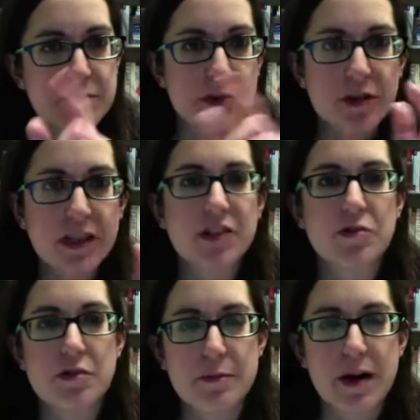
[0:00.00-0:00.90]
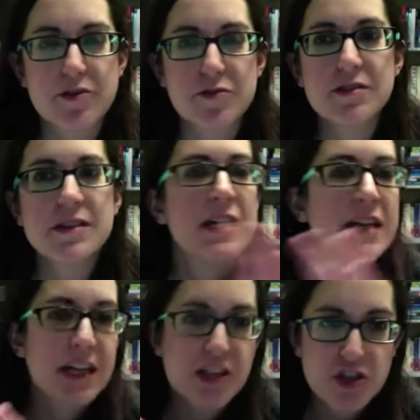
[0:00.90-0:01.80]
When you click through the modules,
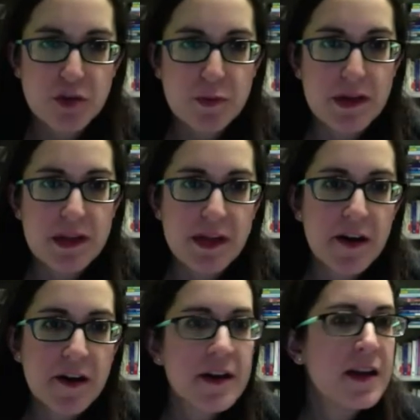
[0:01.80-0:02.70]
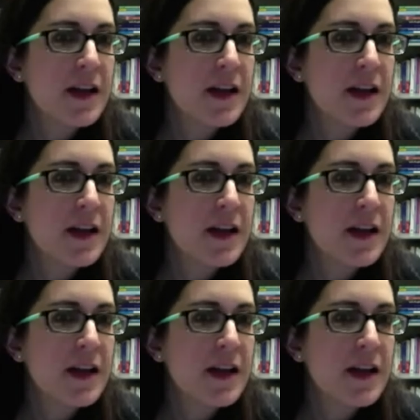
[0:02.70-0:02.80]
it should be there.